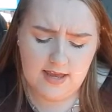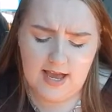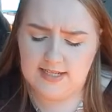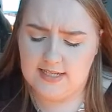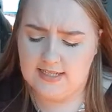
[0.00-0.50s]
you
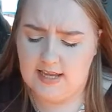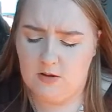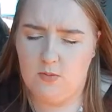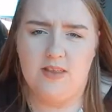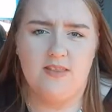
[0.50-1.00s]
had to say
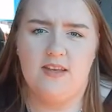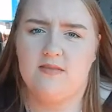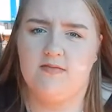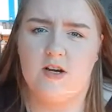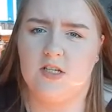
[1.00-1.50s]
when they
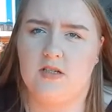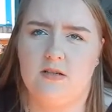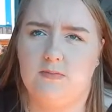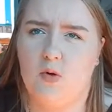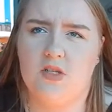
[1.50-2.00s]
first
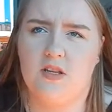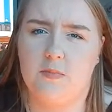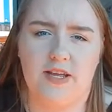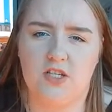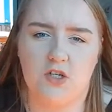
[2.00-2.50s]
posted their
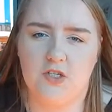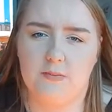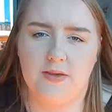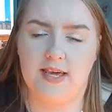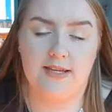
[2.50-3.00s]
picture or
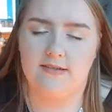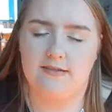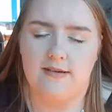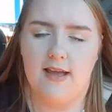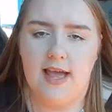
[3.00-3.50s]
something like that, I
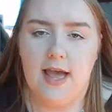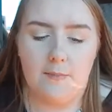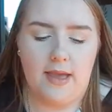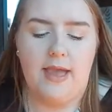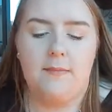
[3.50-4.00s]

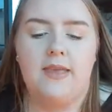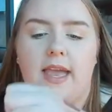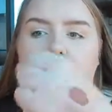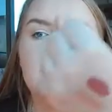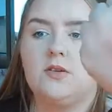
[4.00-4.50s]
don't know.
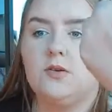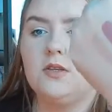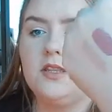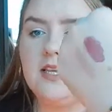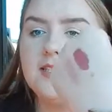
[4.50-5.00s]
But
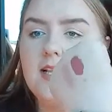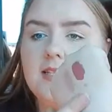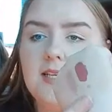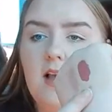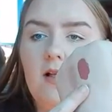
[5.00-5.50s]
so this is
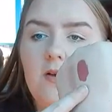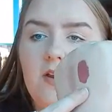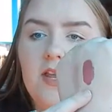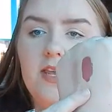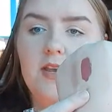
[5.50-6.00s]
the colour
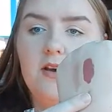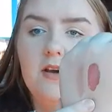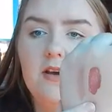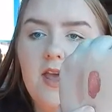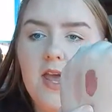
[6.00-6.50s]

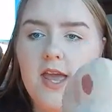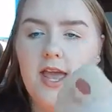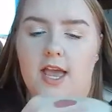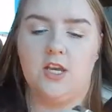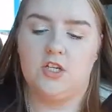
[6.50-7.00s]
here.
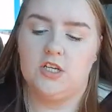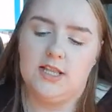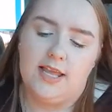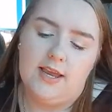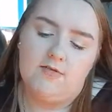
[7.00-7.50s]
It's just
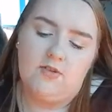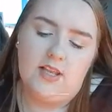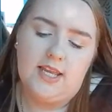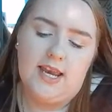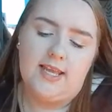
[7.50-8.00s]
like a
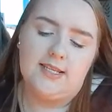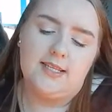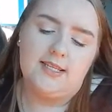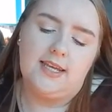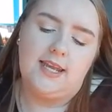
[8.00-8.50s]
really nice,
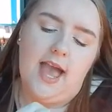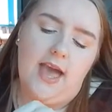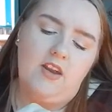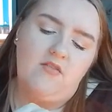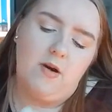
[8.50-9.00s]
it's got like a
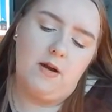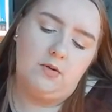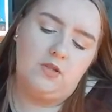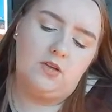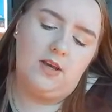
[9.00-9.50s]
hint of
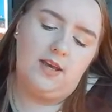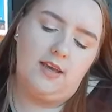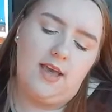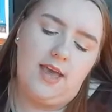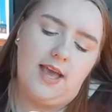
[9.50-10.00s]
purple to it.
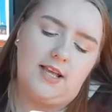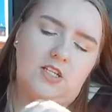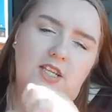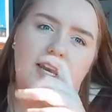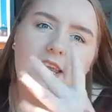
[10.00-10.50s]
It's
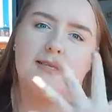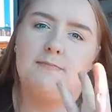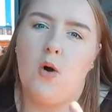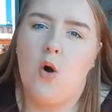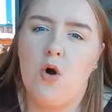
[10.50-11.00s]
just like a nice
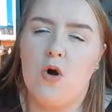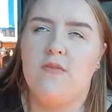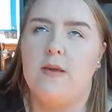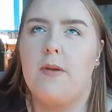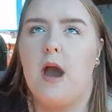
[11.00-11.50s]

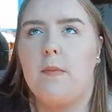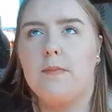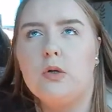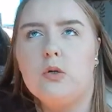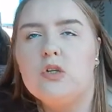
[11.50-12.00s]
mauvey
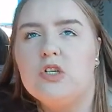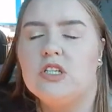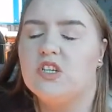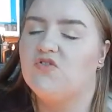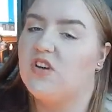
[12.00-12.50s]
purple,
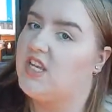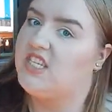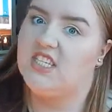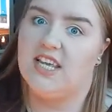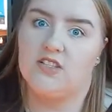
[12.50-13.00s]
just it
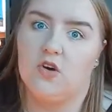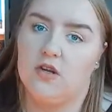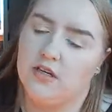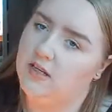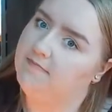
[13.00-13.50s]
stays
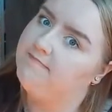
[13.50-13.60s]
on.